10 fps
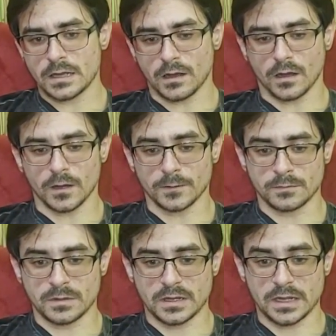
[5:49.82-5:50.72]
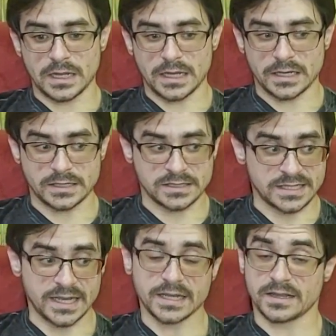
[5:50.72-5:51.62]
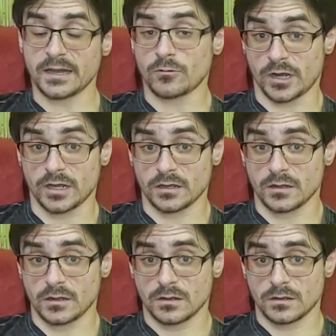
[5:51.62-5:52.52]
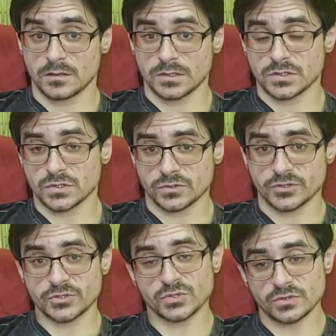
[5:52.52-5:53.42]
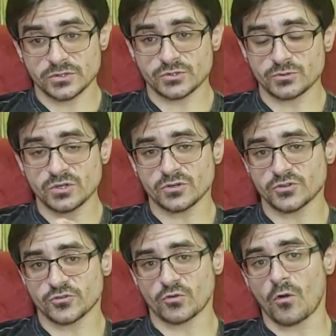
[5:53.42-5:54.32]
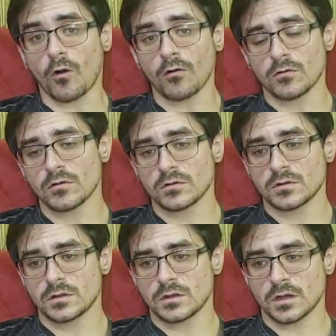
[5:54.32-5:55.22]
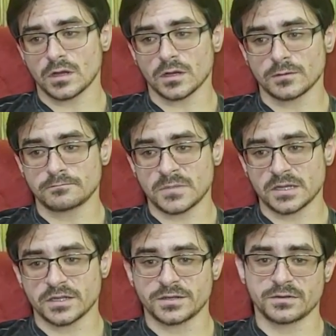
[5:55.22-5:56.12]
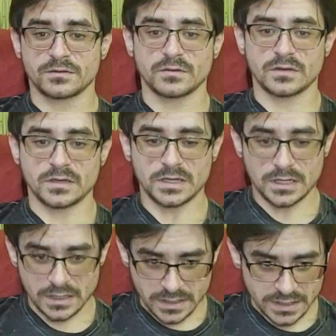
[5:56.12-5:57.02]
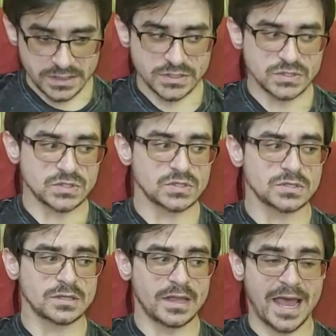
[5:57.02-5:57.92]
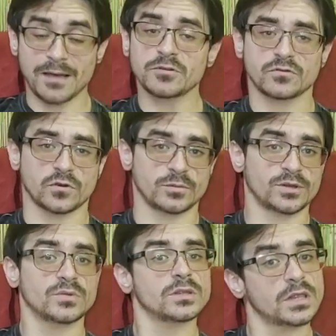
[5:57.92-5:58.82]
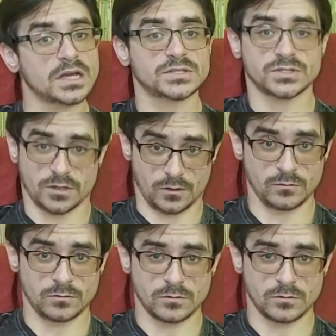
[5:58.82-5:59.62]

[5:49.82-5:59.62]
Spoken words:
and take it that way. So there's real control, and it is habit forming, but less so.